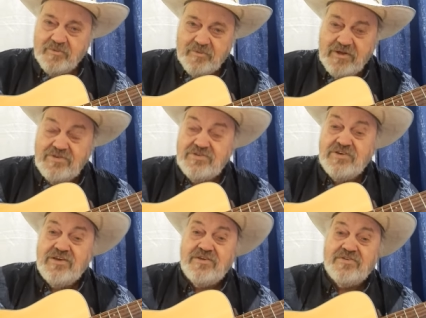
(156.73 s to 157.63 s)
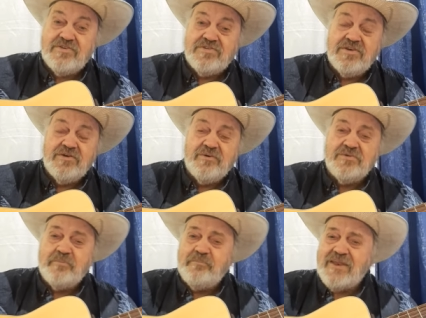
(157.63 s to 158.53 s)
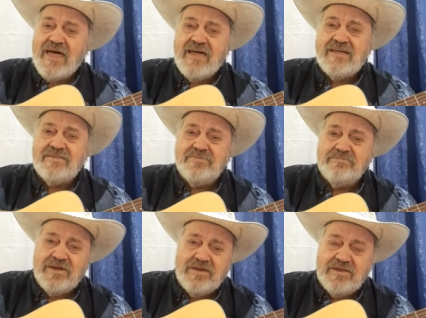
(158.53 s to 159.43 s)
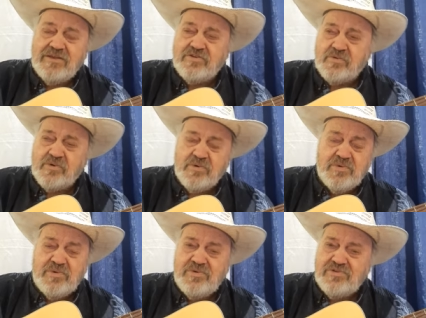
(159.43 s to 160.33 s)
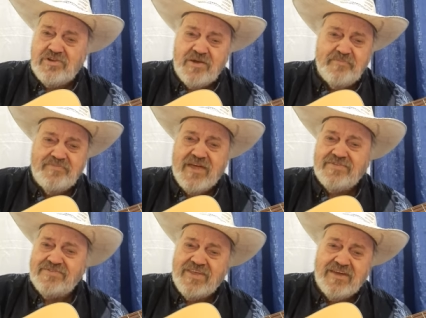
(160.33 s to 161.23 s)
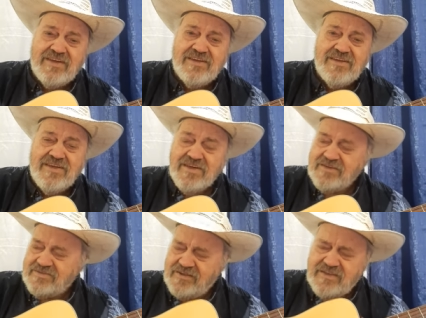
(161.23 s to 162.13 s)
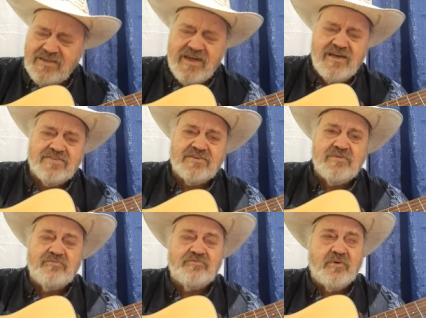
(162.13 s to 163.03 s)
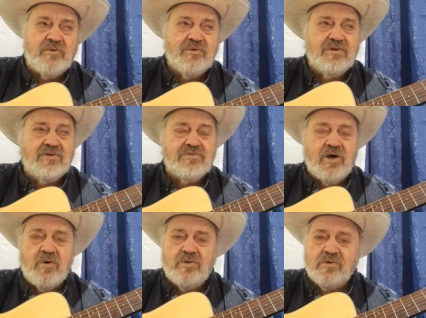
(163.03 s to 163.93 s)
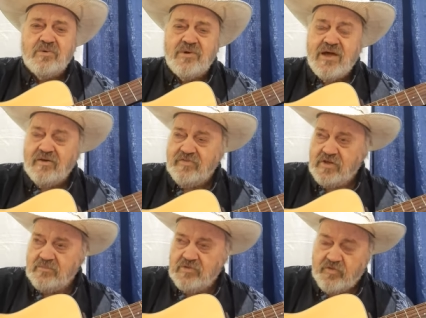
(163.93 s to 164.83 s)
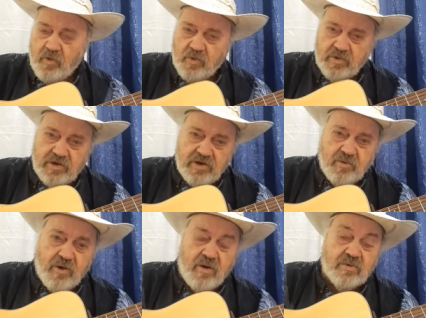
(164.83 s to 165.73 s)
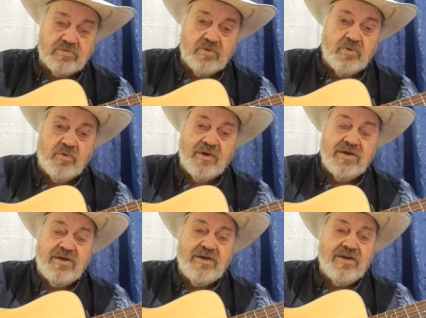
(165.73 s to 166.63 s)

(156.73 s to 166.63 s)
When Jesus healed the blind man in Jerusalem that day, did they ask him for is autograph the before he walked away.